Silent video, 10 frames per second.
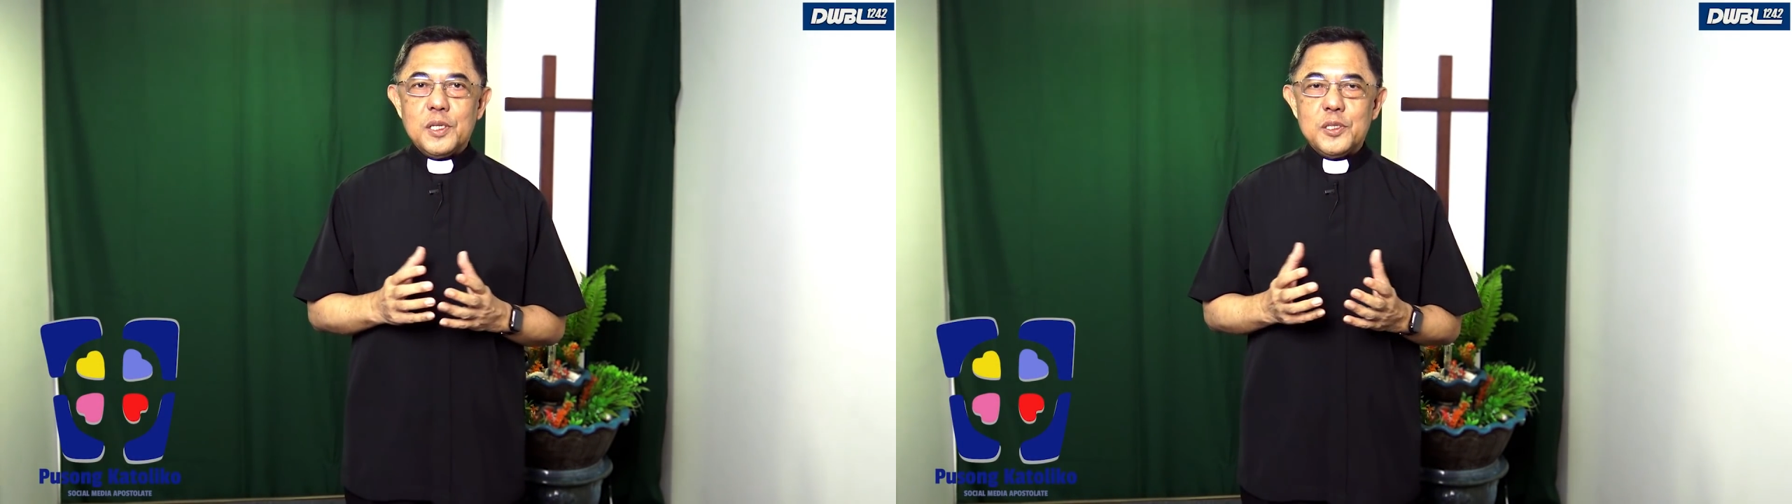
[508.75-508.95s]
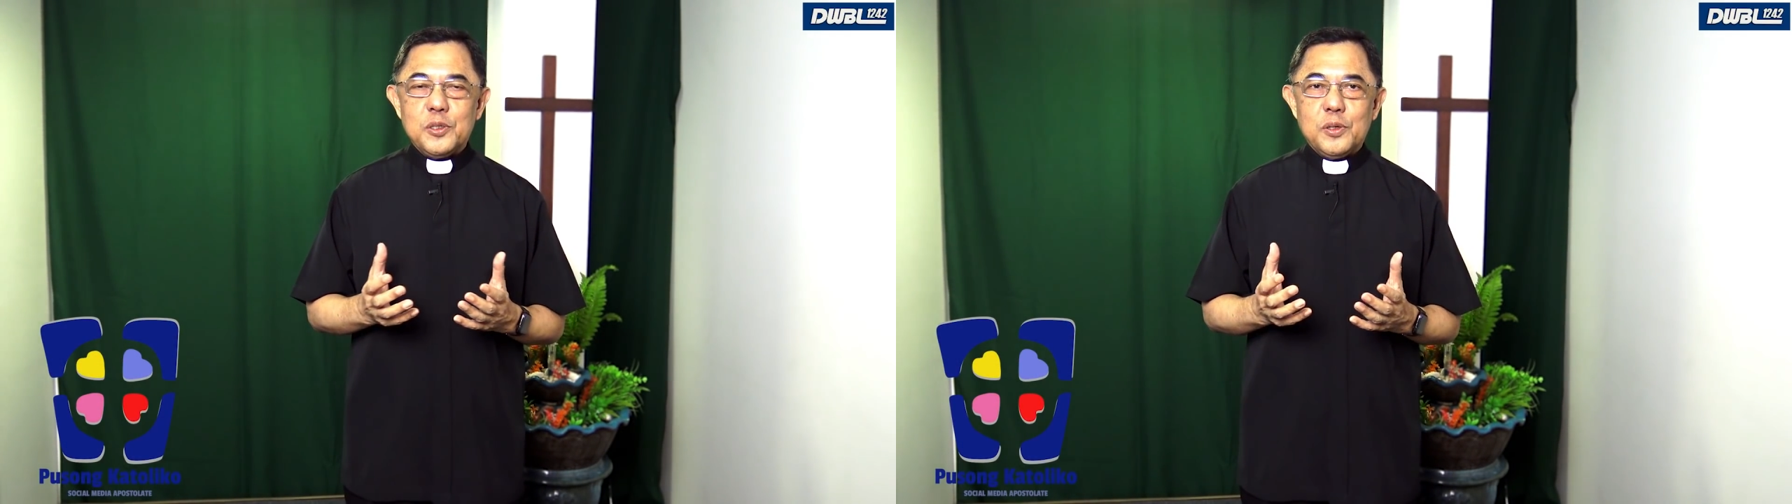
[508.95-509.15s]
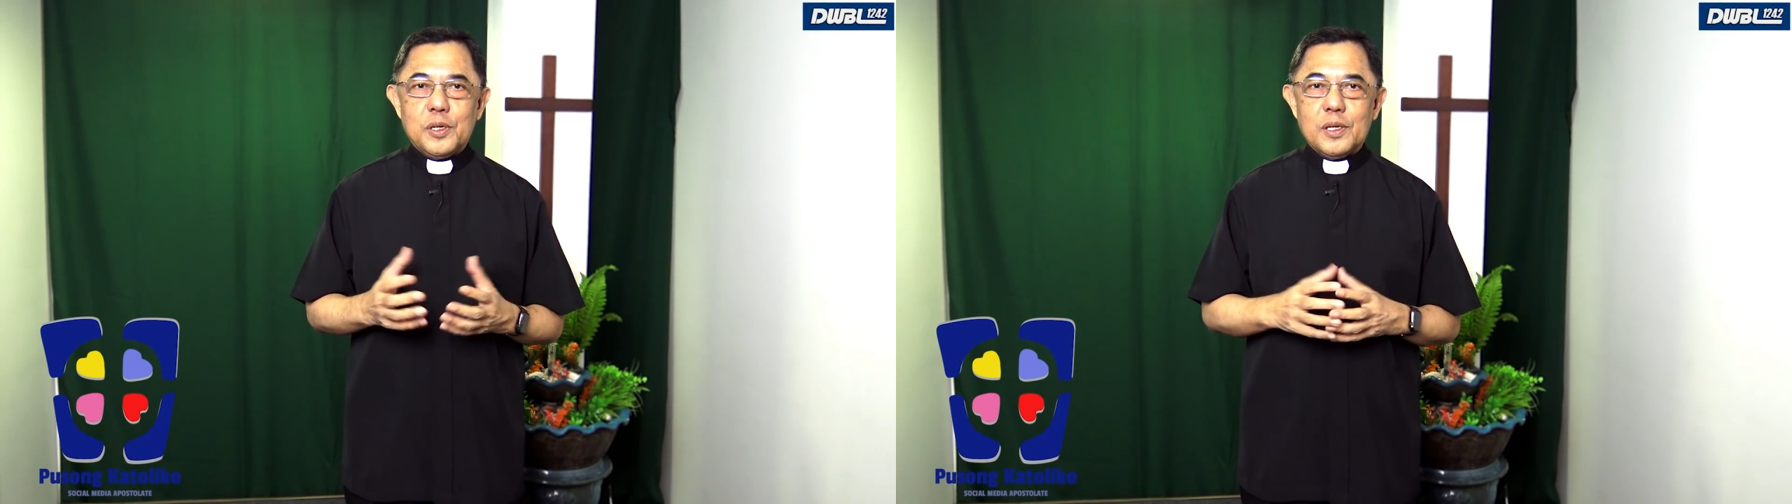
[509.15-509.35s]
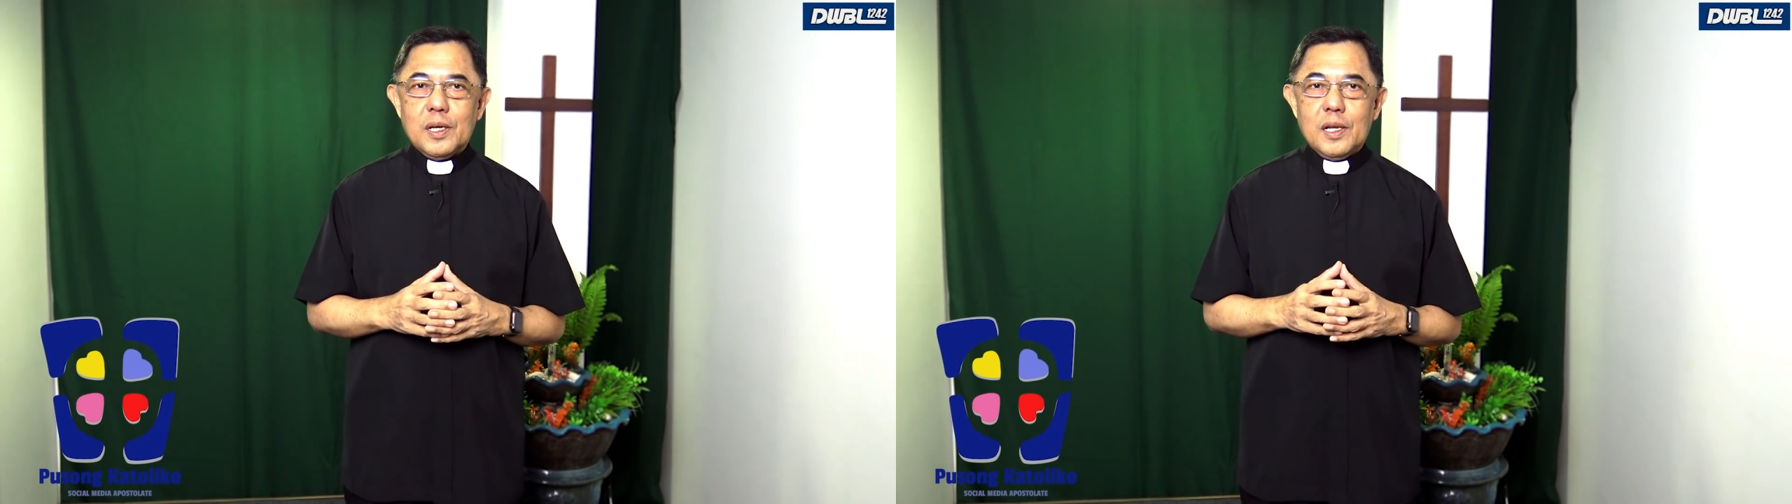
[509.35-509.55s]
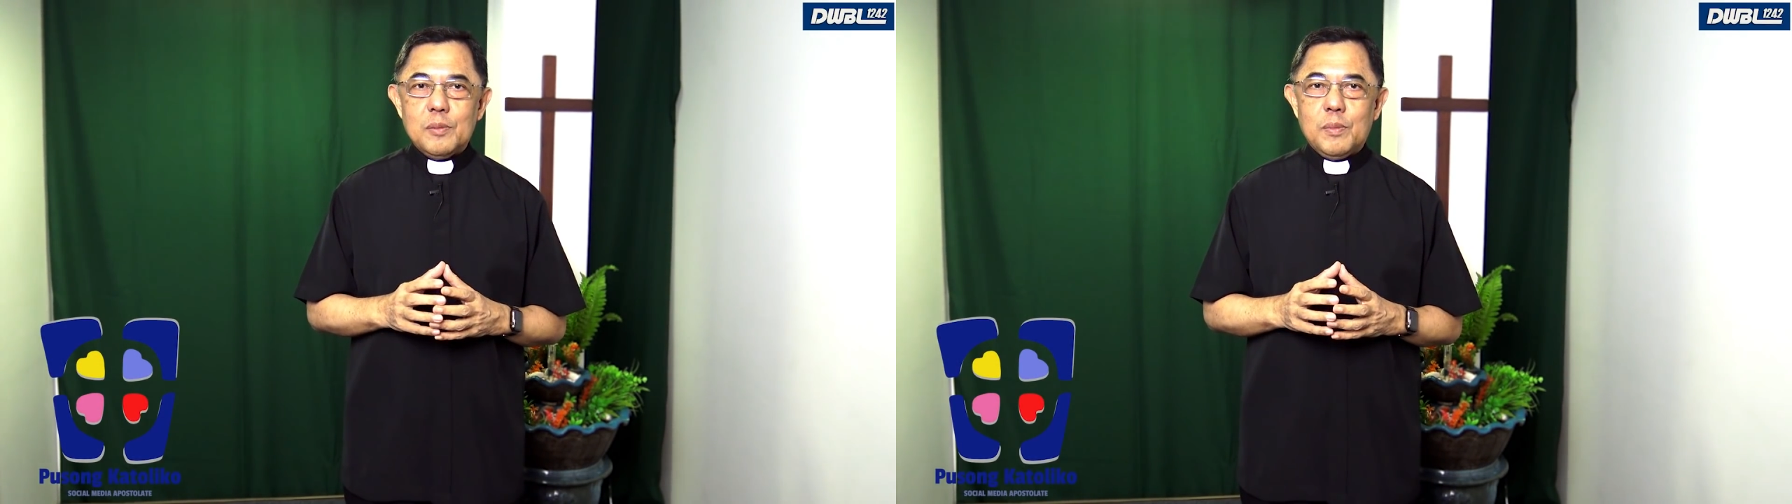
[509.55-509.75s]
is your
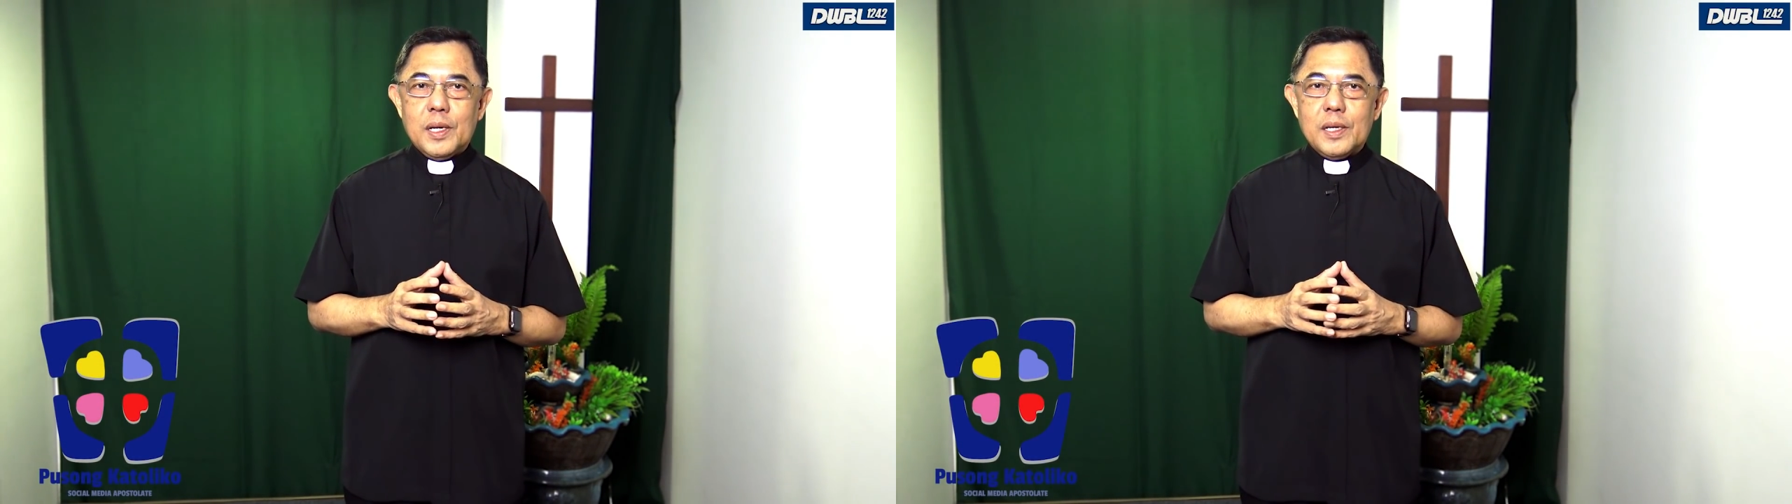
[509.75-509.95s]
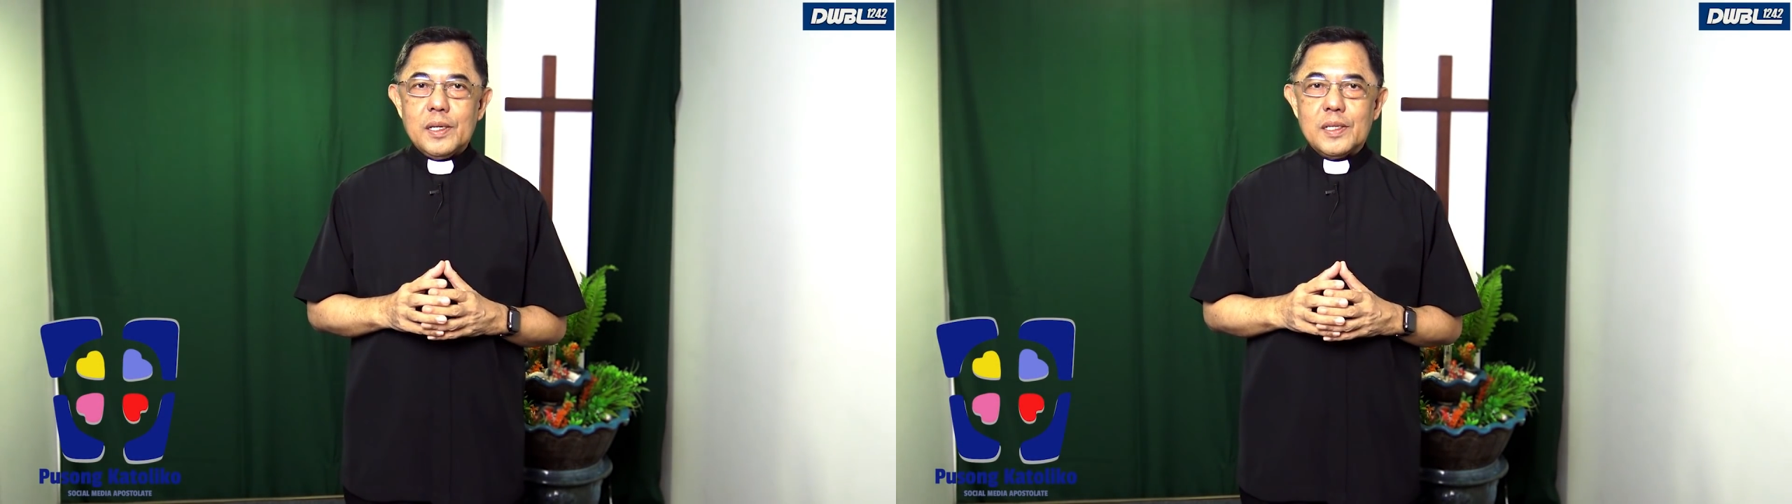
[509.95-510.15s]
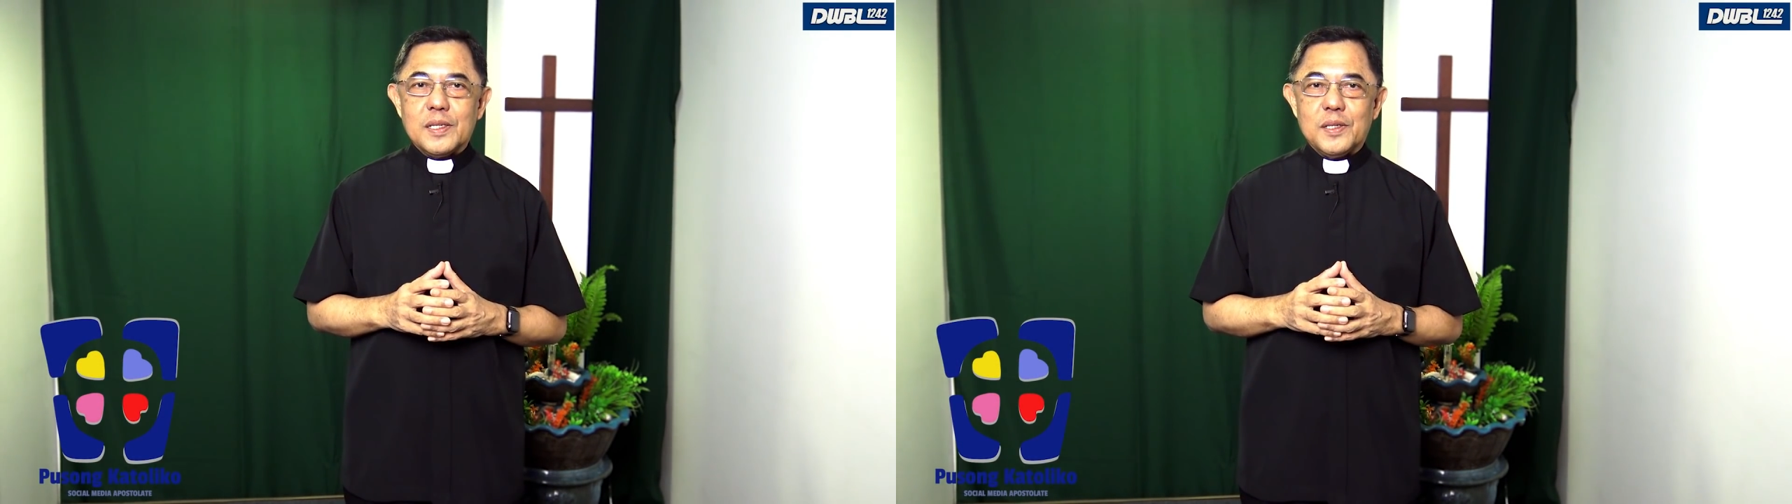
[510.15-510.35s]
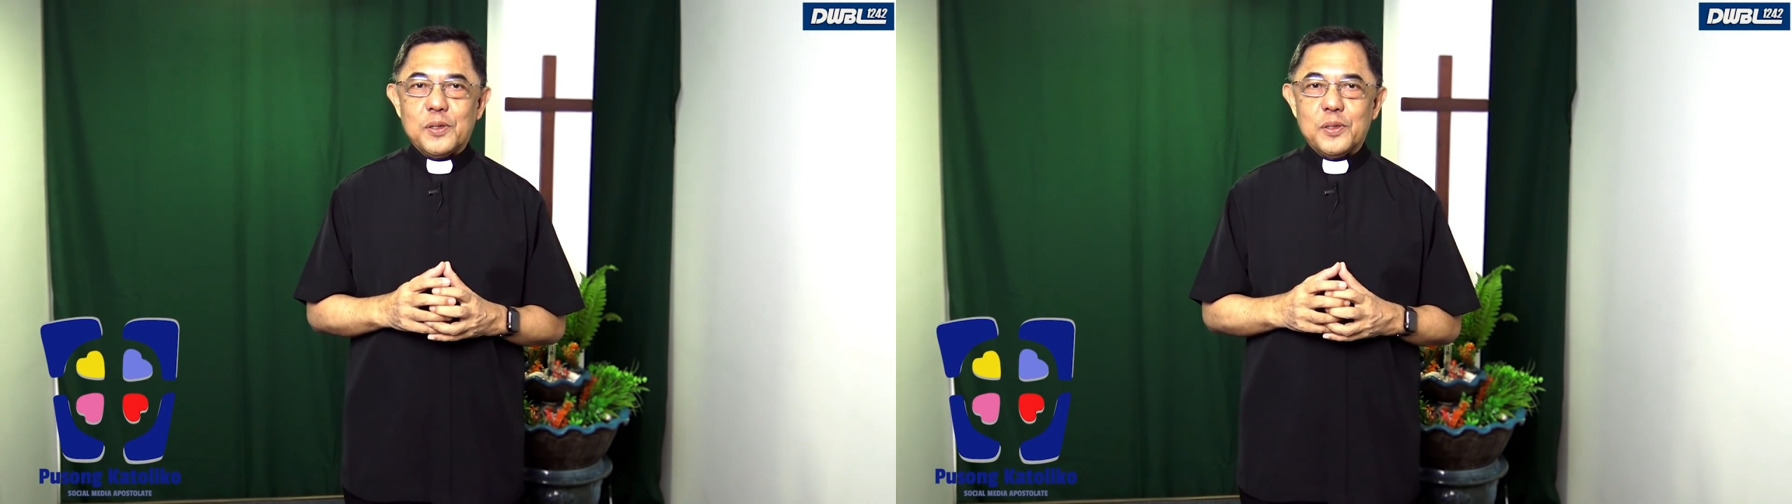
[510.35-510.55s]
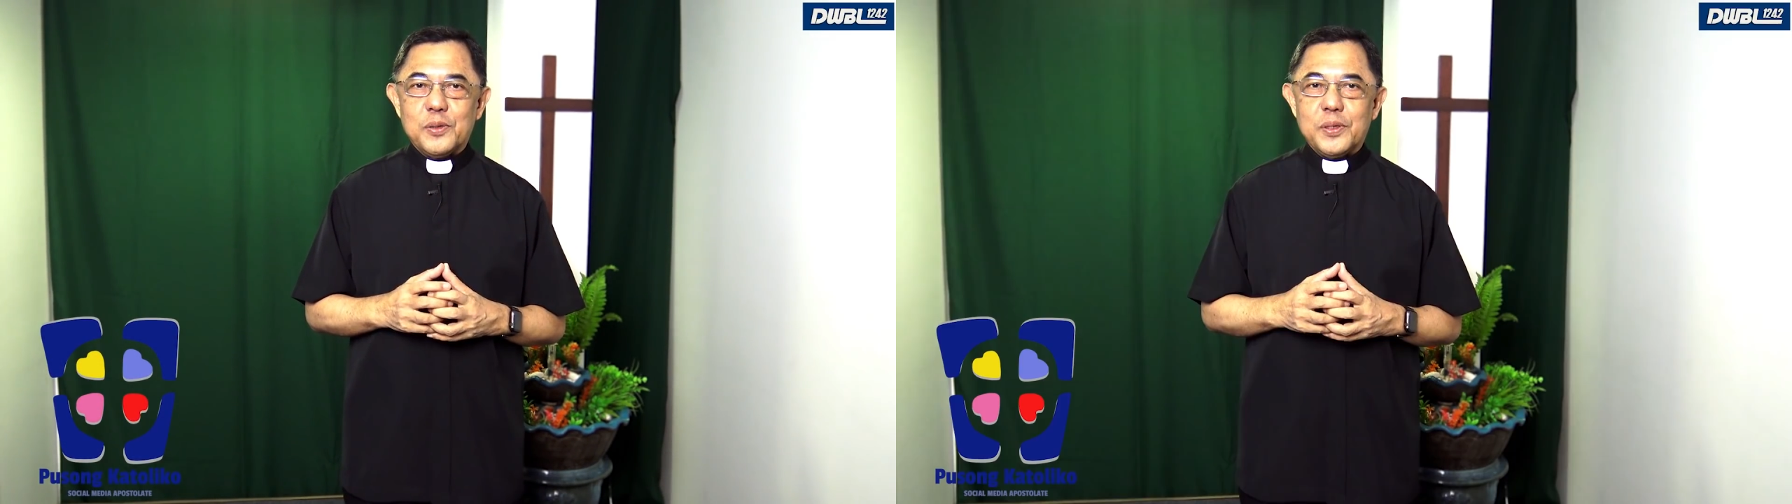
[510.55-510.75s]
Kalakbay at
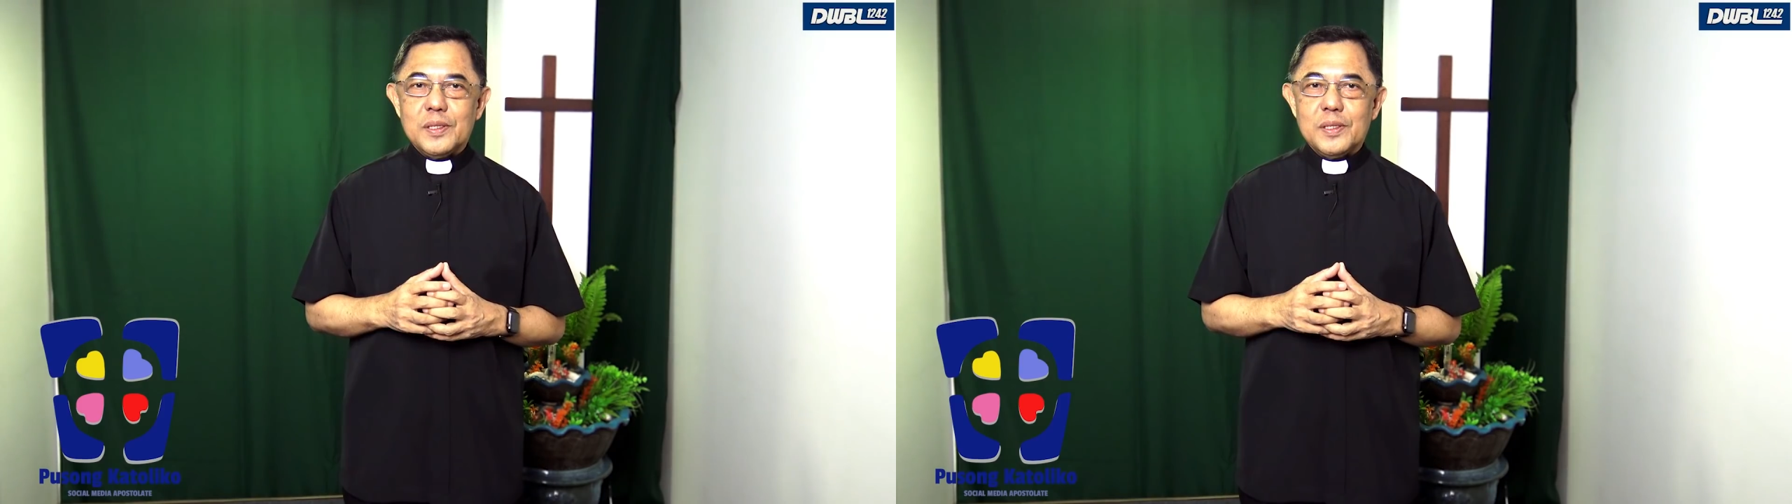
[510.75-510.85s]
Katoto